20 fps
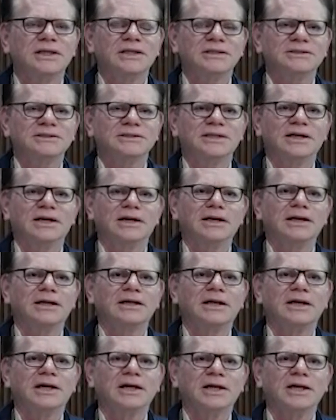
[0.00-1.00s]
is
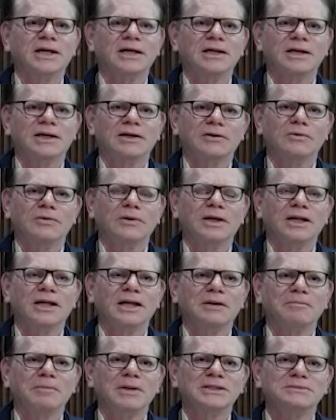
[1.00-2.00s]
conducting a total knee
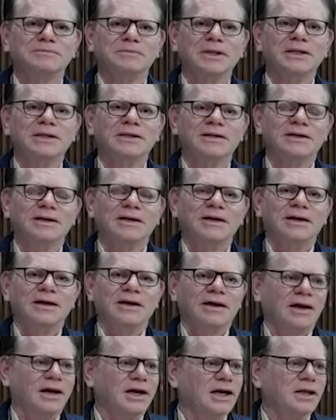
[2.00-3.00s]
replacement.
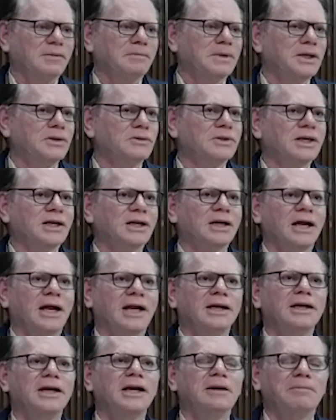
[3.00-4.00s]
and I believe there
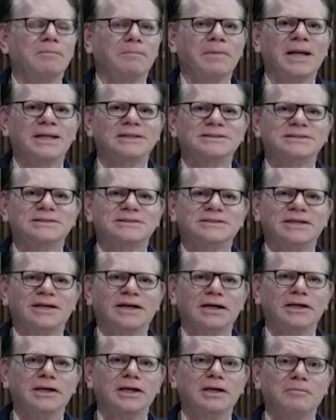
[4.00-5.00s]
are
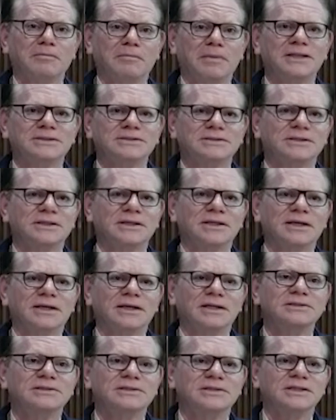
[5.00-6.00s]
100 plus
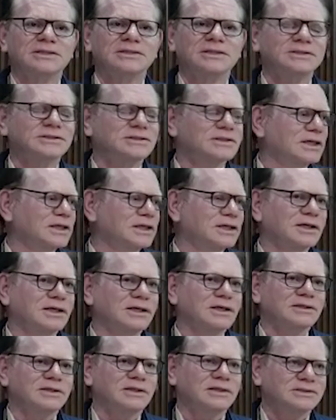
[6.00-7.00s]
registrations
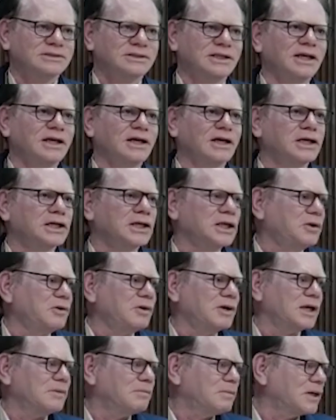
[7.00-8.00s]
and still continuing,
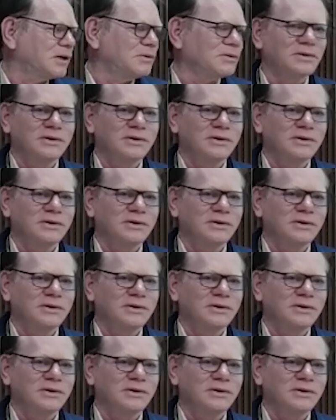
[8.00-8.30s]
I believe.